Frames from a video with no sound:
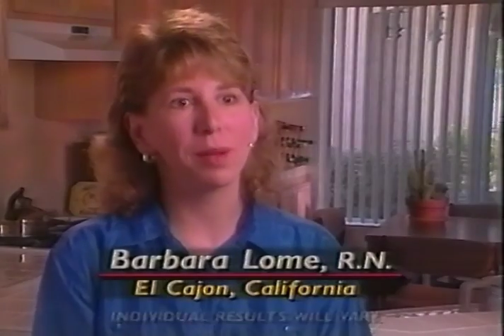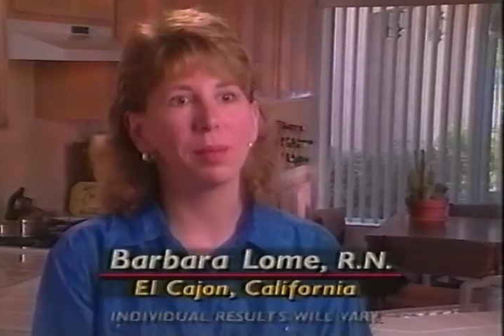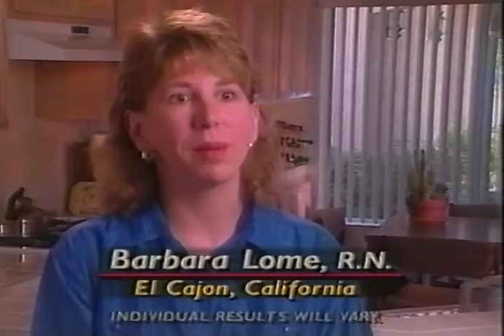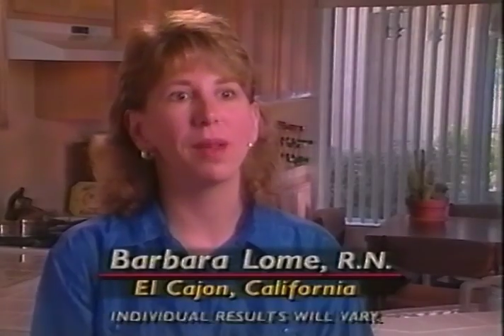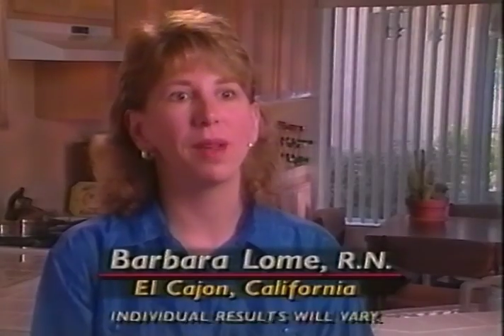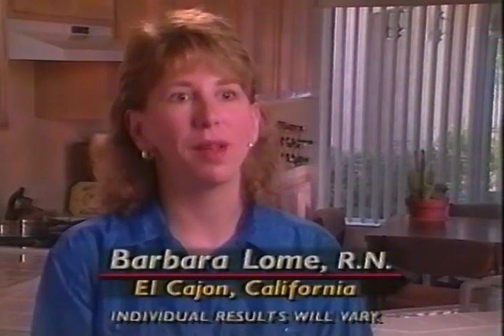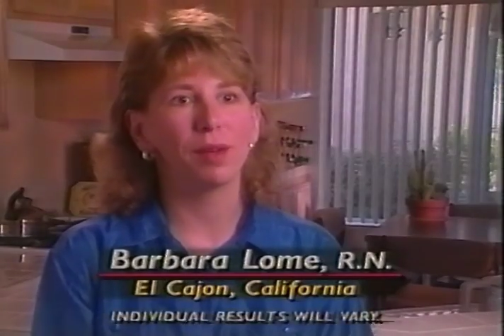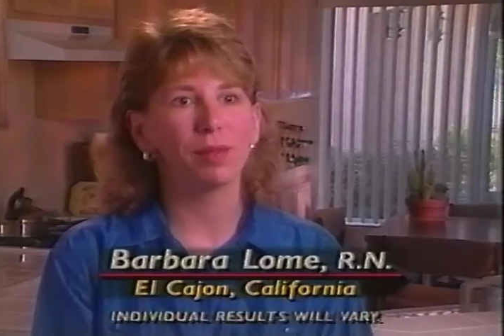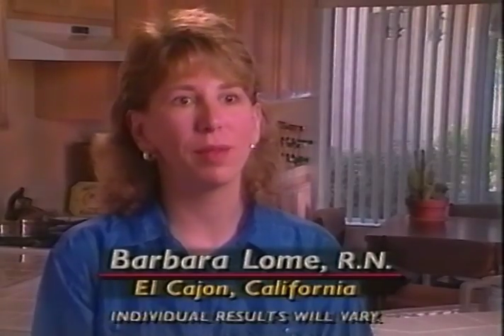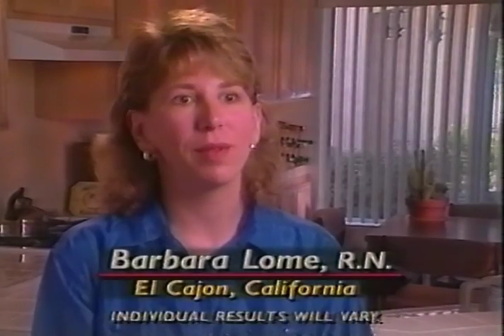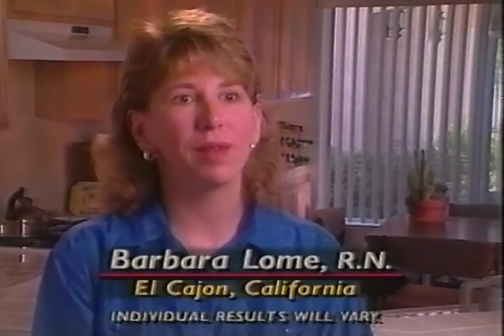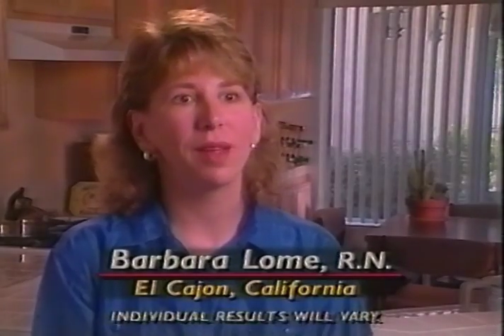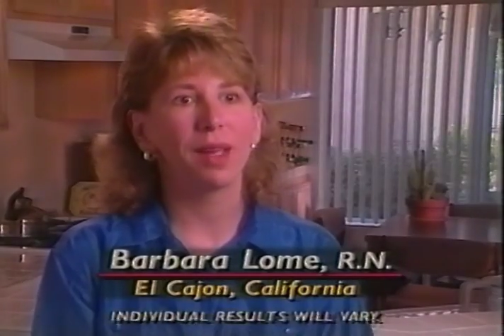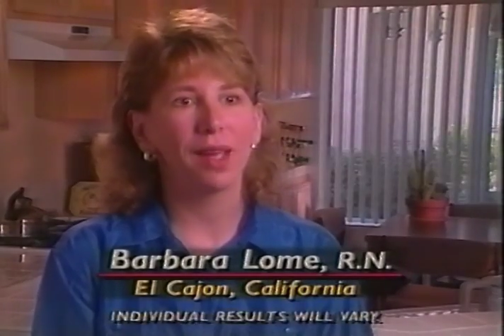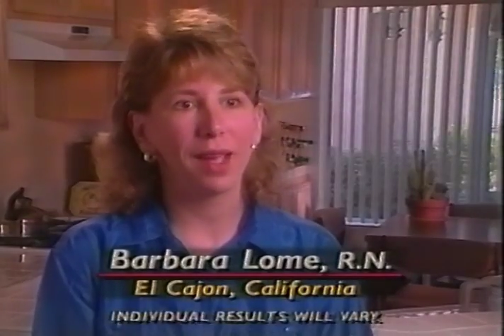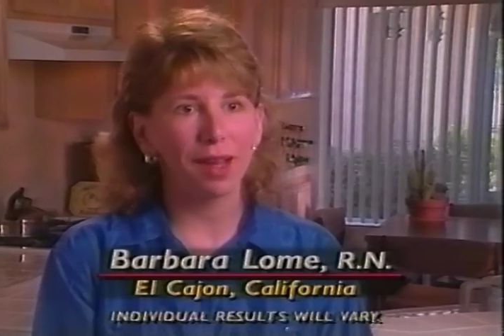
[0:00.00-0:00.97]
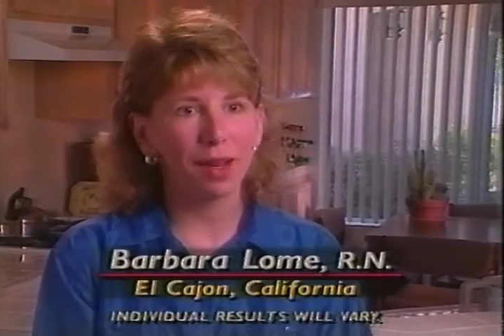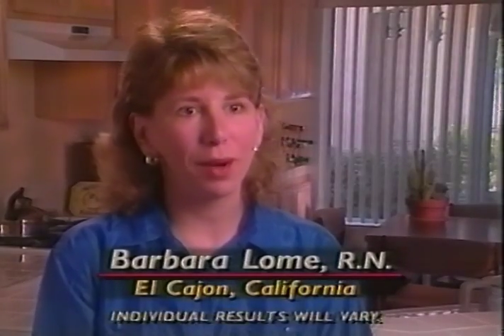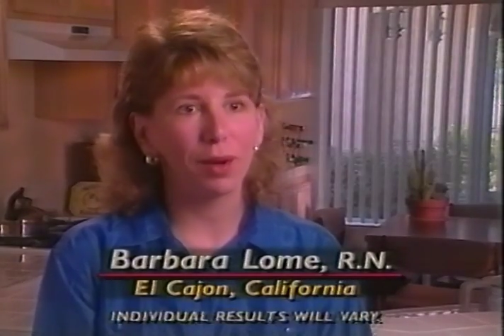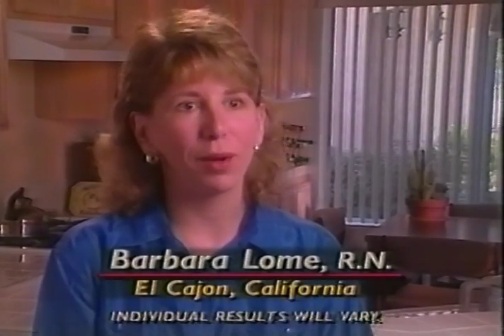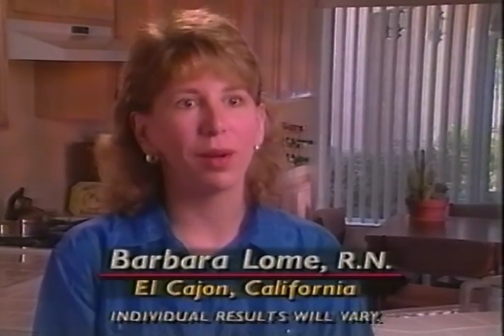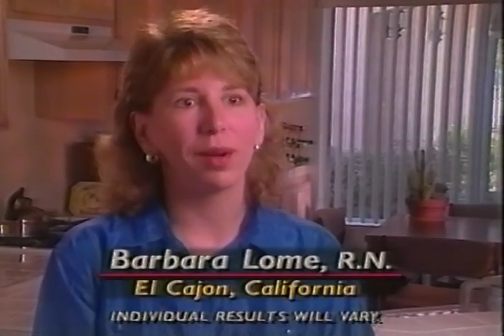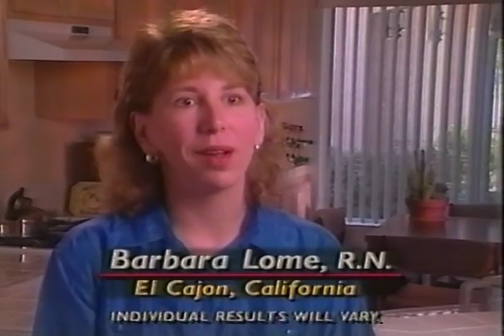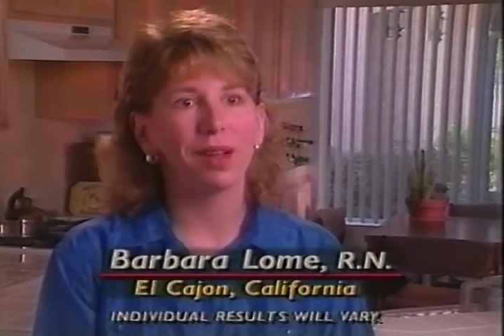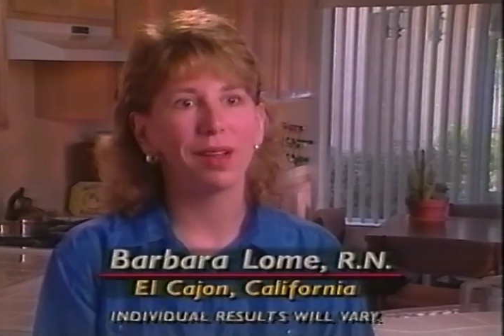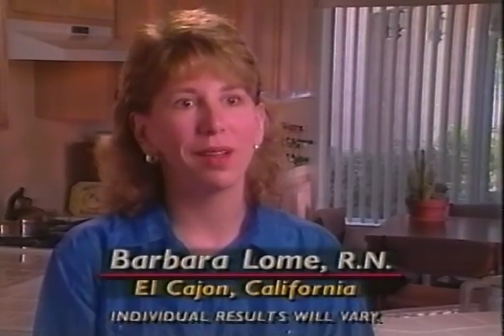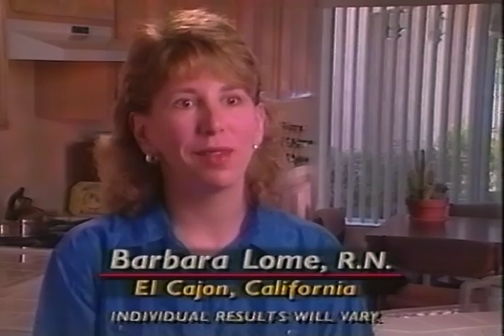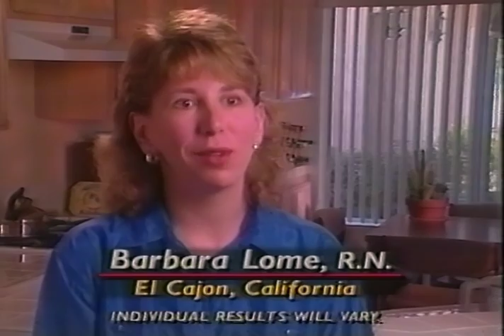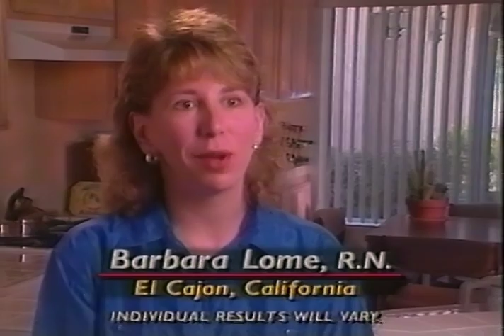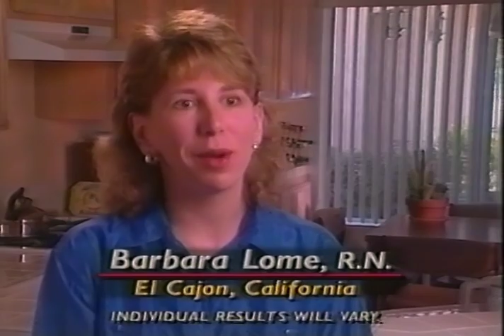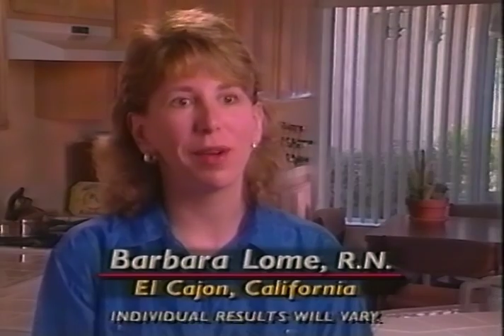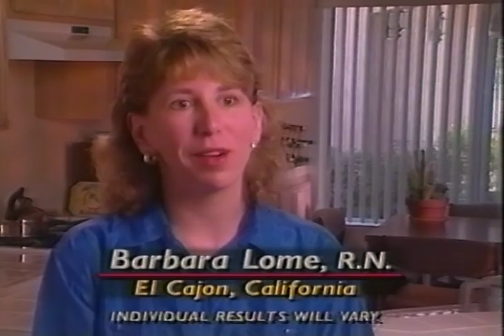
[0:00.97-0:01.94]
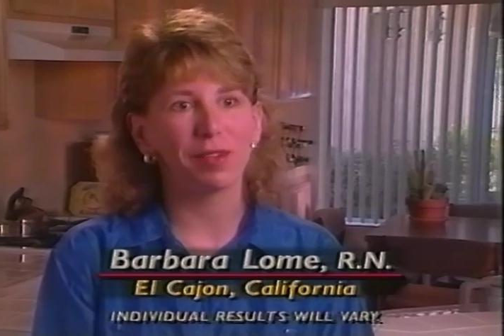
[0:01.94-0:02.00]
enough hair, dog
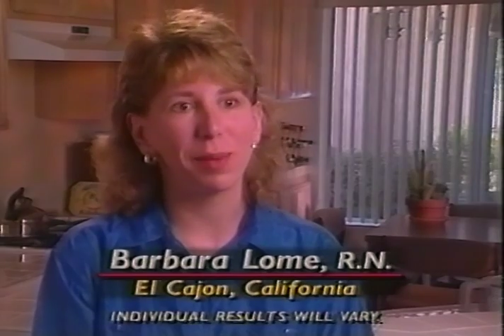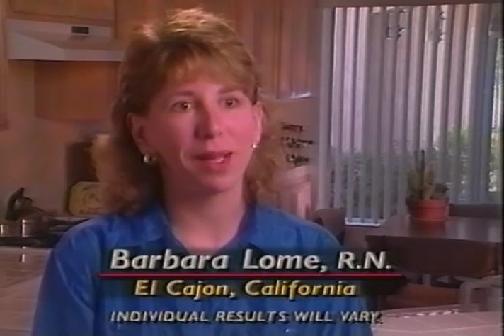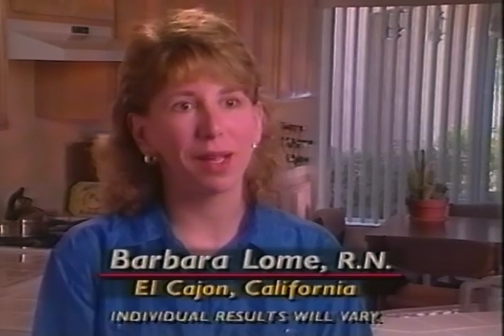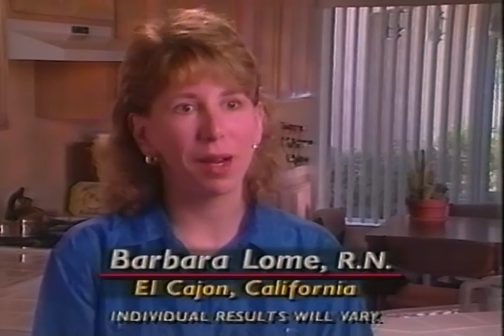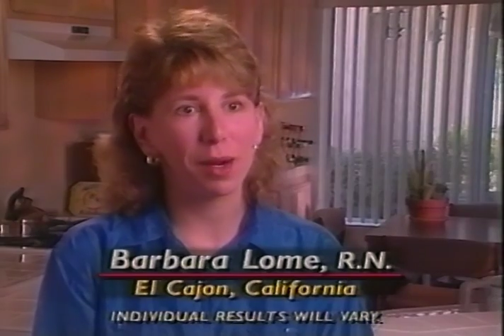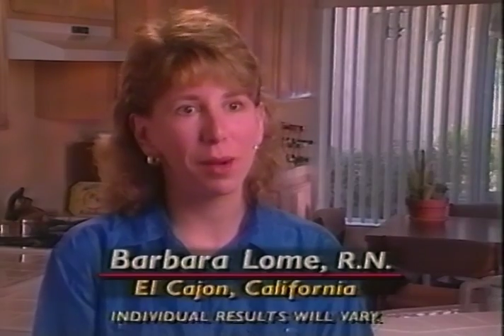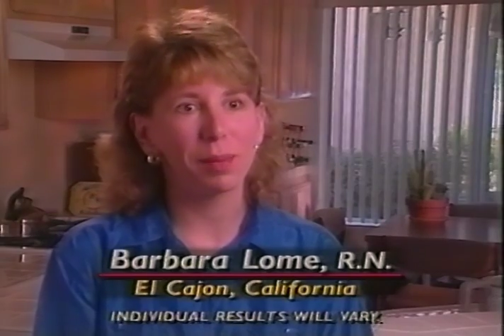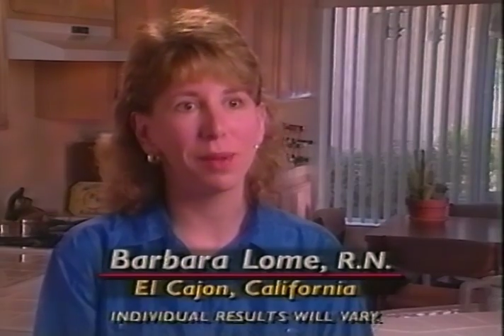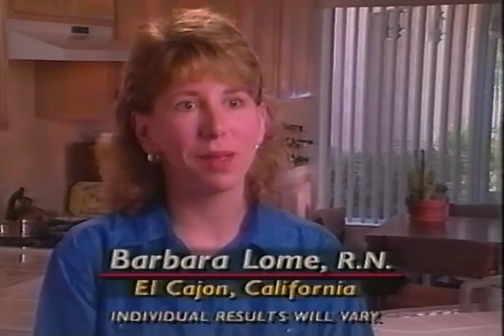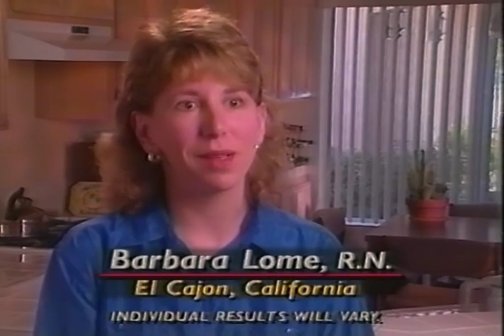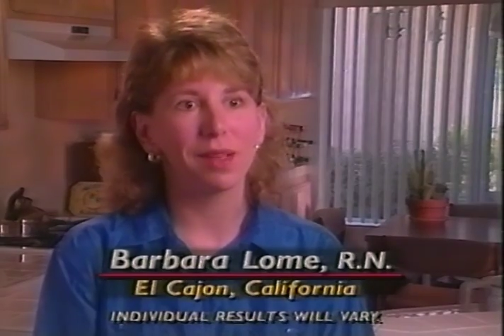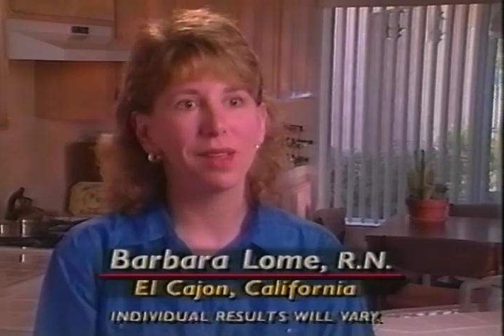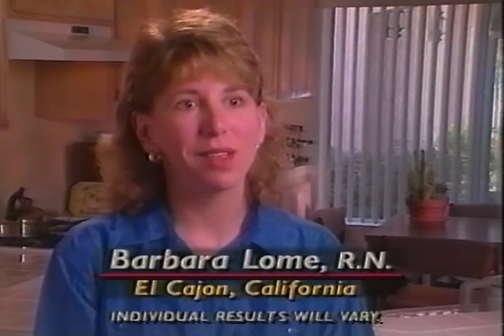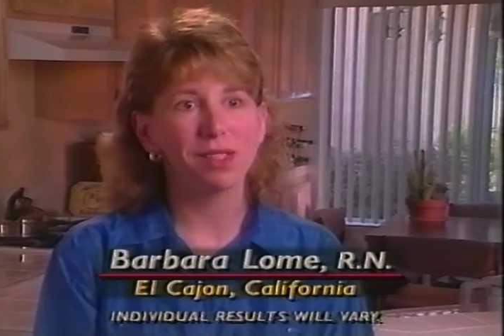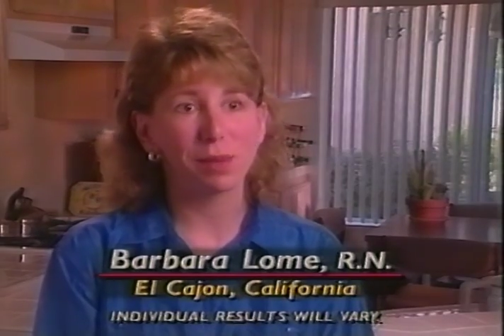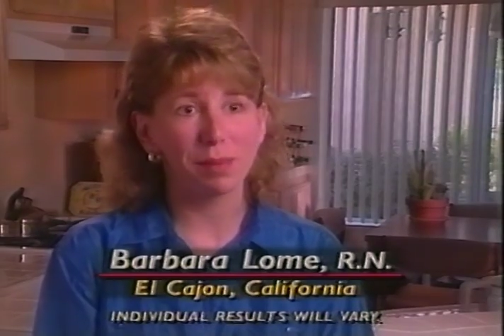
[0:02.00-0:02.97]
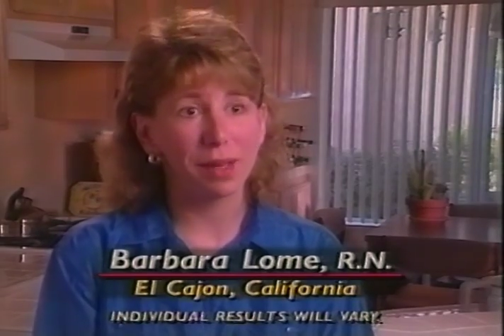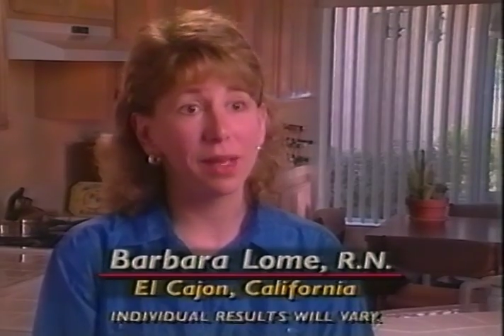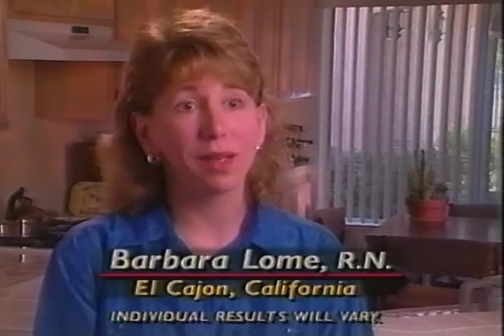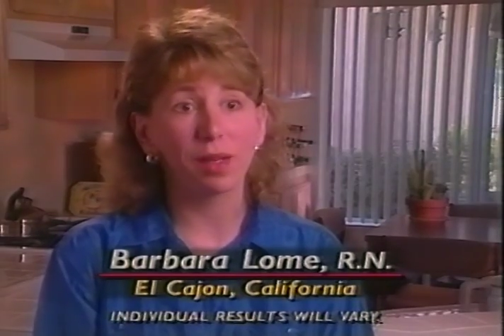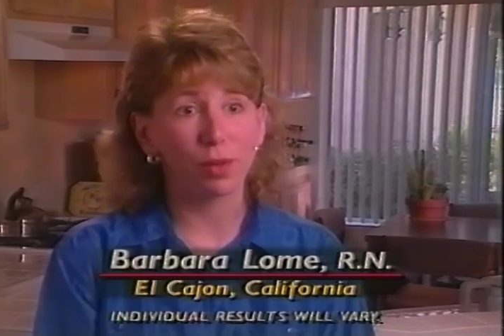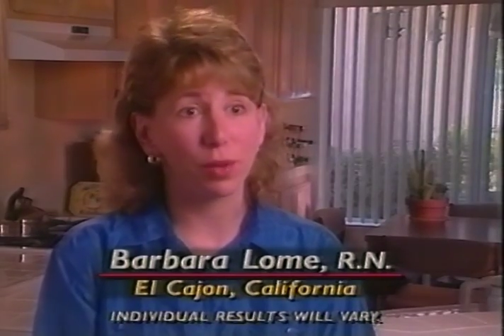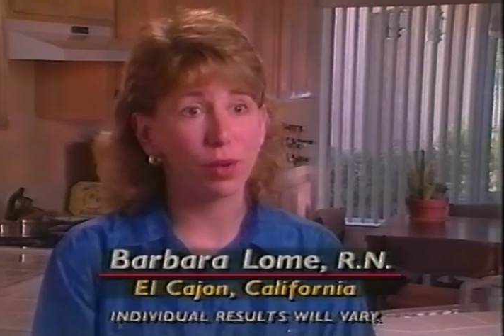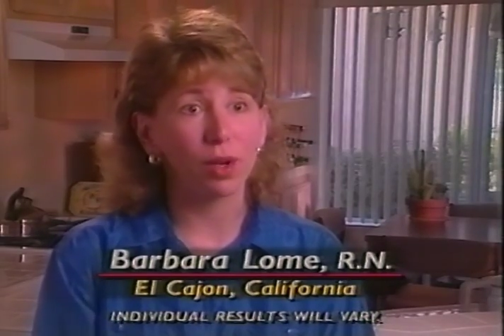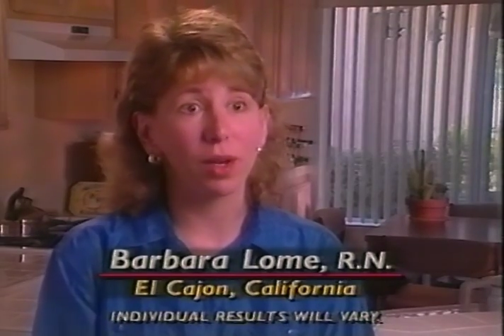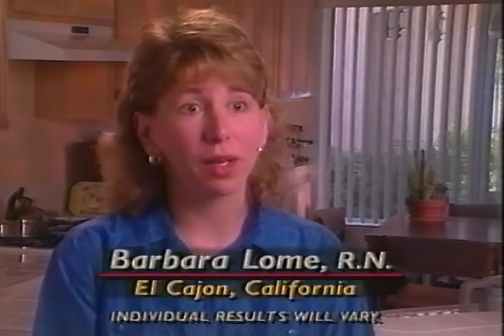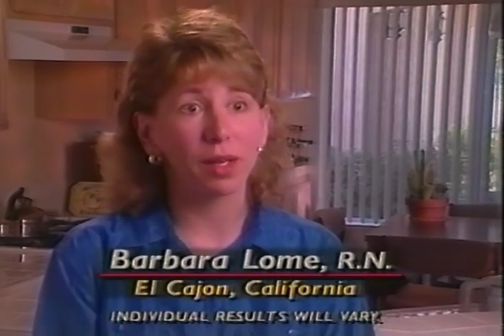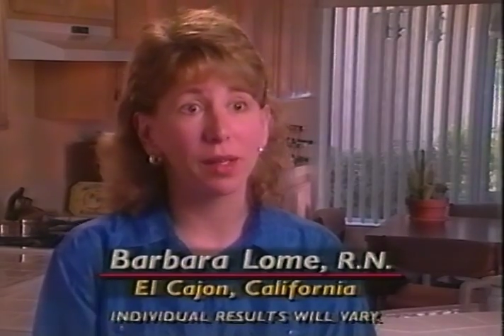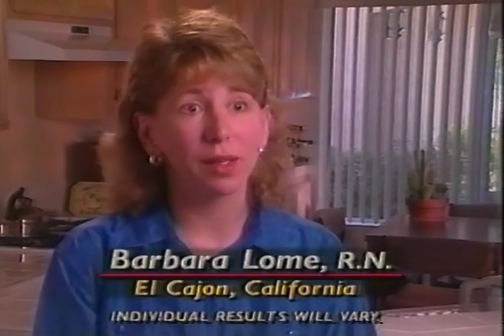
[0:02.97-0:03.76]
hair, out of my carpet to make another dog.